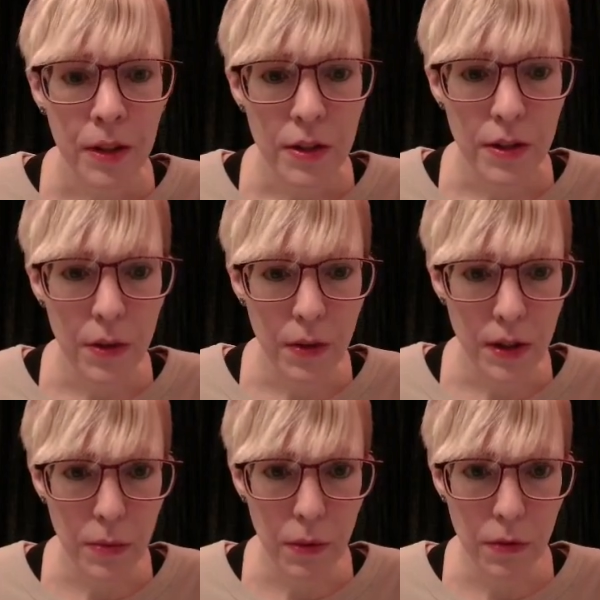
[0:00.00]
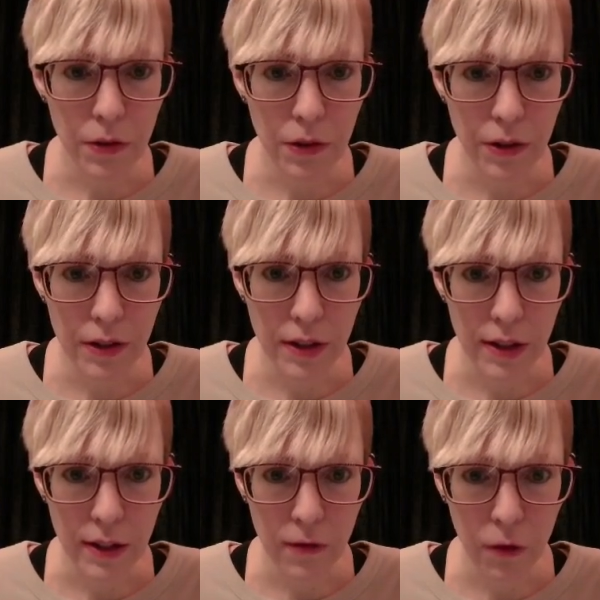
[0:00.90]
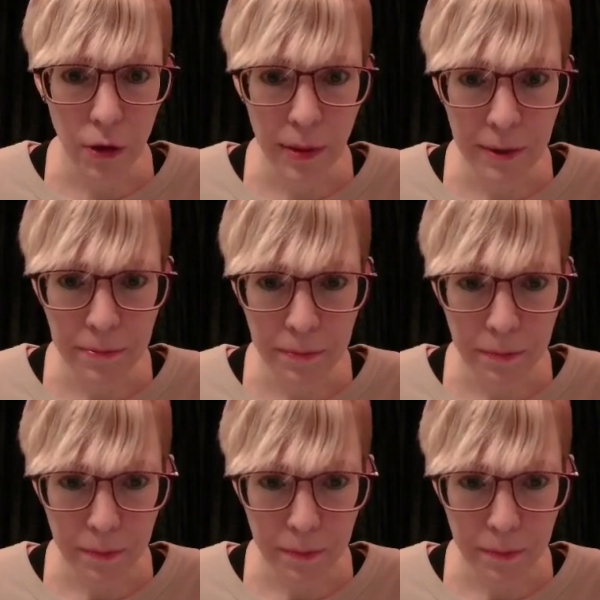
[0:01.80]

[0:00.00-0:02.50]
So this would return 6 for me.